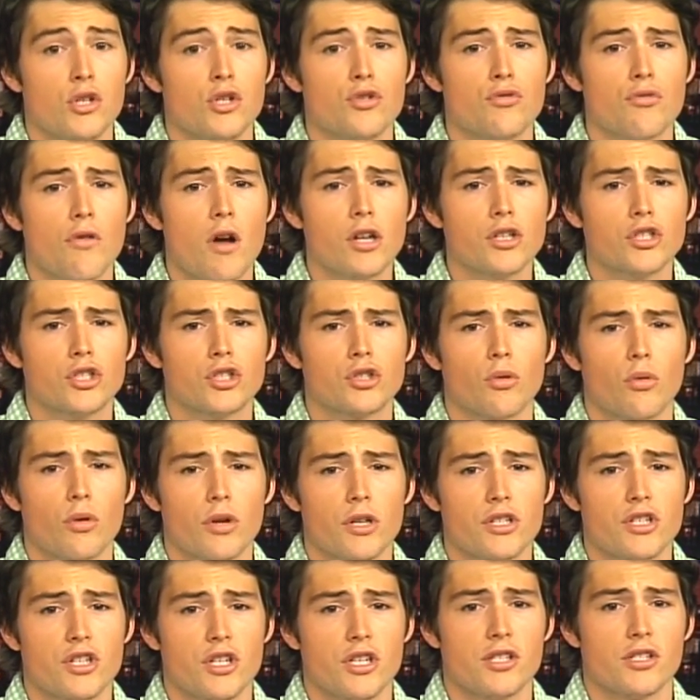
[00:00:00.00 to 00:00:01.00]
Drug
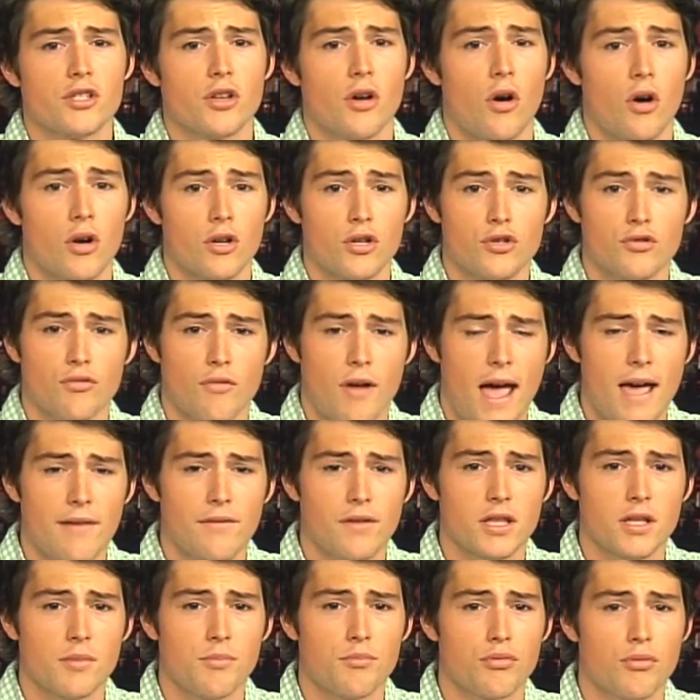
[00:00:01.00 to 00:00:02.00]
shortages are
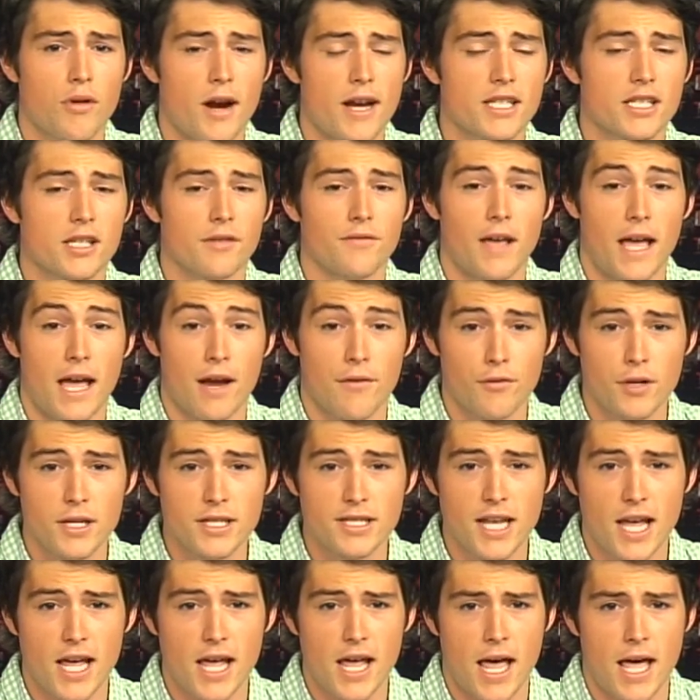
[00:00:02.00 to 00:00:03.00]
driving the price of
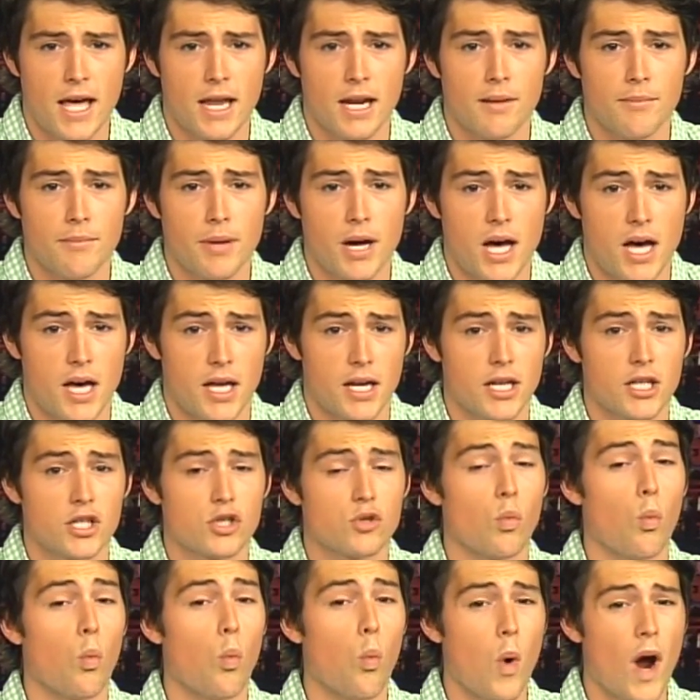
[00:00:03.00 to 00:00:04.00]
everyday
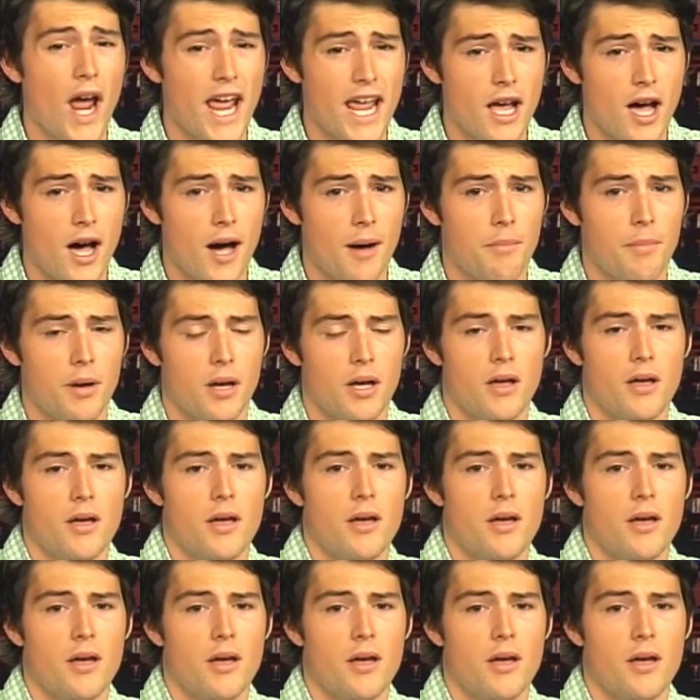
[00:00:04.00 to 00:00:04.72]
antibiotics way up.